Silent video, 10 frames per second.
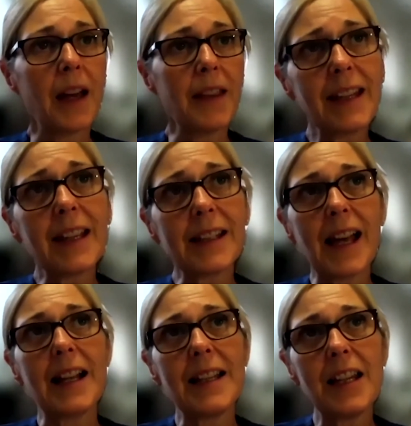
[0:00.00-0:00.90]
I think it's
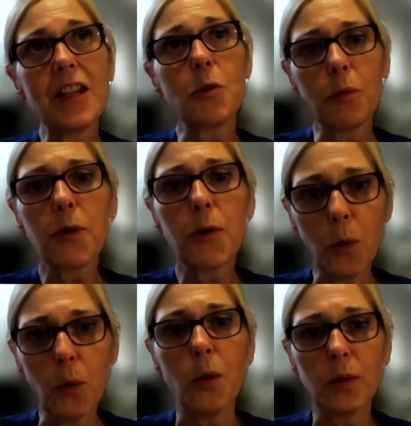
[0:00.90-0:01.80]
that initial
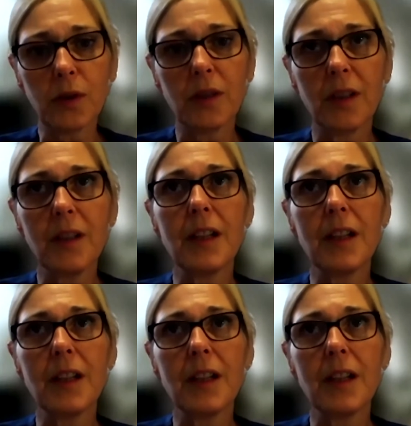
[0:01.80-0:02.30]
thought,